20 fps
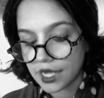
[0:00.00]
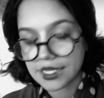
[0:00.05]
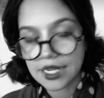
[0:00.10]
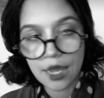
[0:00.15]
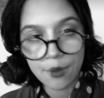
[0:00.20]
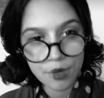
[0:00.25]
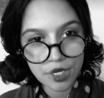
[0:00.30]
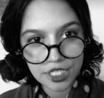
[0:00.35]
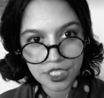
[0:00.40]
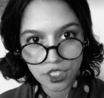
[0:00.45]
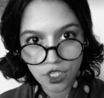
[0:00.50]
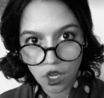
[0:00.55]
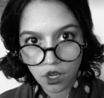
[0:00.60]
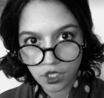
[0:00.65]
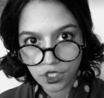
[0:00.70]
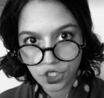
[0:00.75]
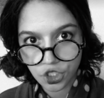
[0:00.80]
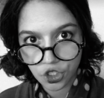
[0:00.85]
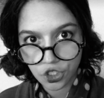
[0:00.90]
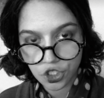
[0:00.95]
how many
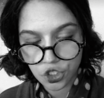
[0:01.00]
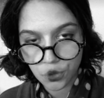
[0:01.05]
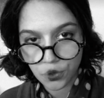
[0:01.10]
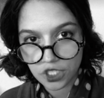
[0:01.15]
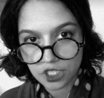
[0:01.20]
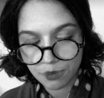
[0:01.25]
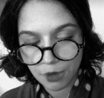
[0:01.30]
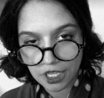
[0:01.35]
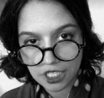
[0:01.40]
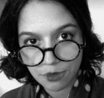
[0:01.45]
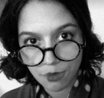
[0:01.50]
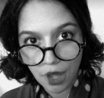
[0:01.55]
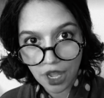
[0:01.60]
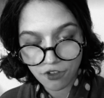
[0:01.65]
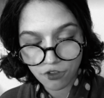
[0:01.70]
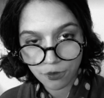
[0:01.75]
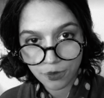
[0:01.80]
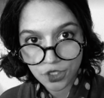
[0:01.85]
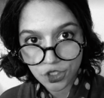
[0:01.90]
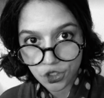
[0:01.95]
stocks did you expect to buy
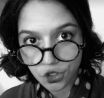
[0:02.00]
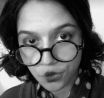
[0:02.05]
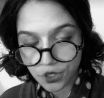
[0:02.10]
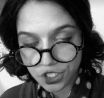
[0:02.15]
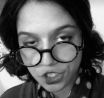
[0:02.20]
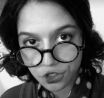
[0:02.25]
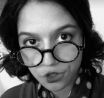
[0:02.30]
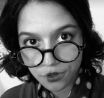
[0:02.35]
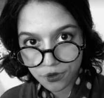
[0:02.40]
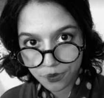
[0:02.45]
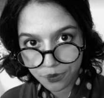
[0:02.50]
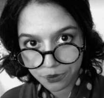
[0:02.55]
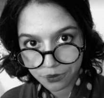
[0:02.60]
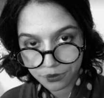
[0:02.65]
from Mr. Crystal?